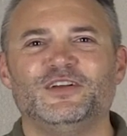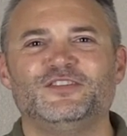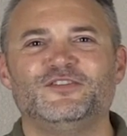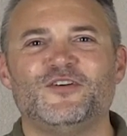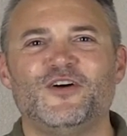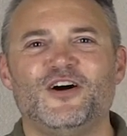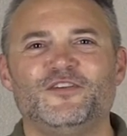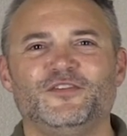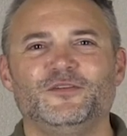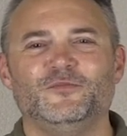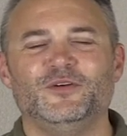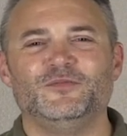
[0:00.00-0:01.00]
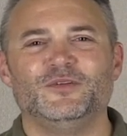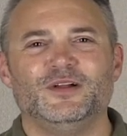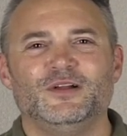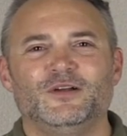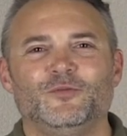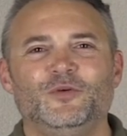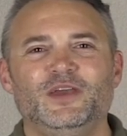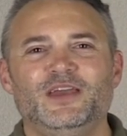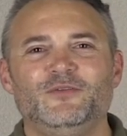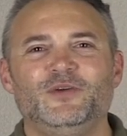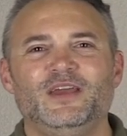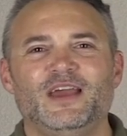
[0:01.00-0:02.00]
And so often when
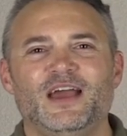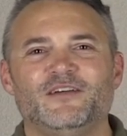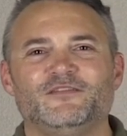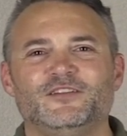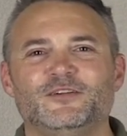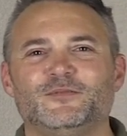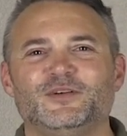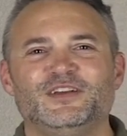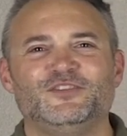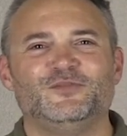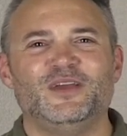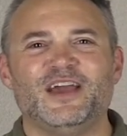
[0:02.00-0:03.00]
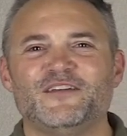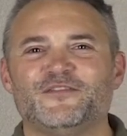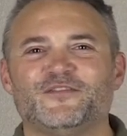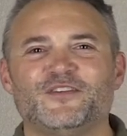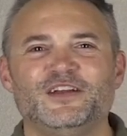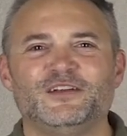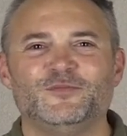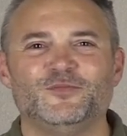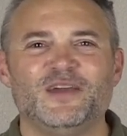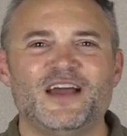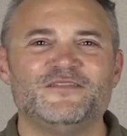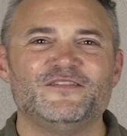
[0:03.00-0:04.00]
we have liberties, we have freedoms,
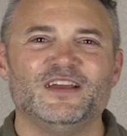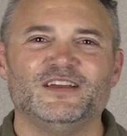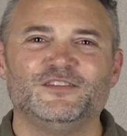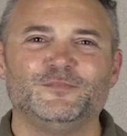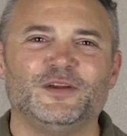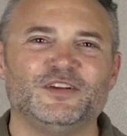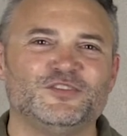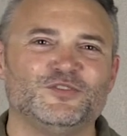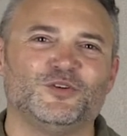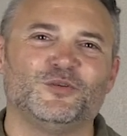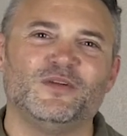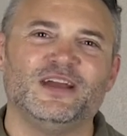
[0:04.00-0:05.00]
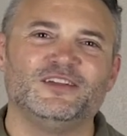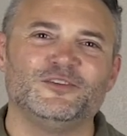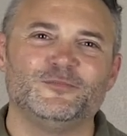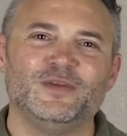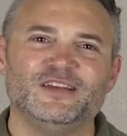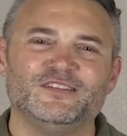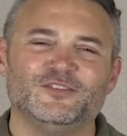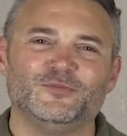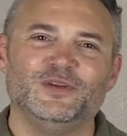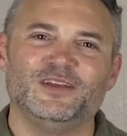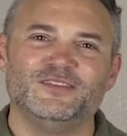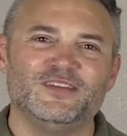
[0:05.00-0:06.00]
we have experiences on a regular basis,
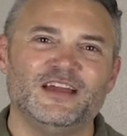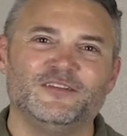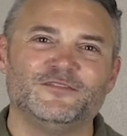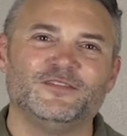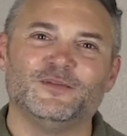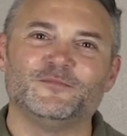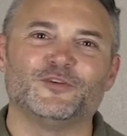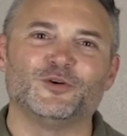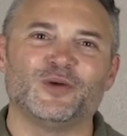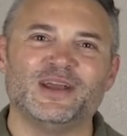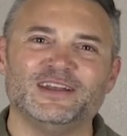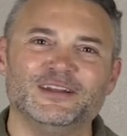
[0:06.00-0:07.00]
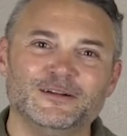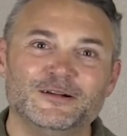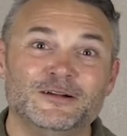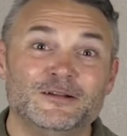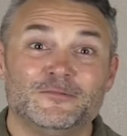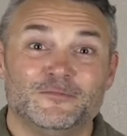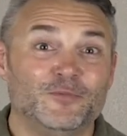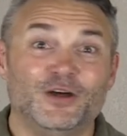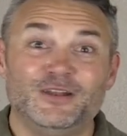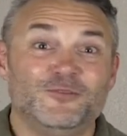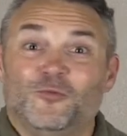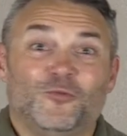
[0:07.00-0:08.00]
we can take them for granted,
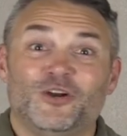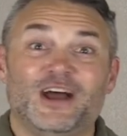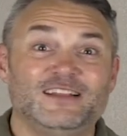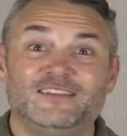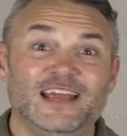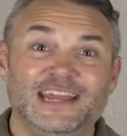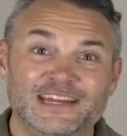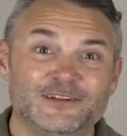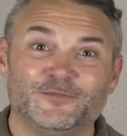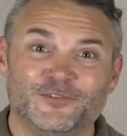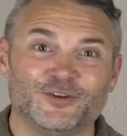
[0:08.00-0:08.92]
but we're not taking them for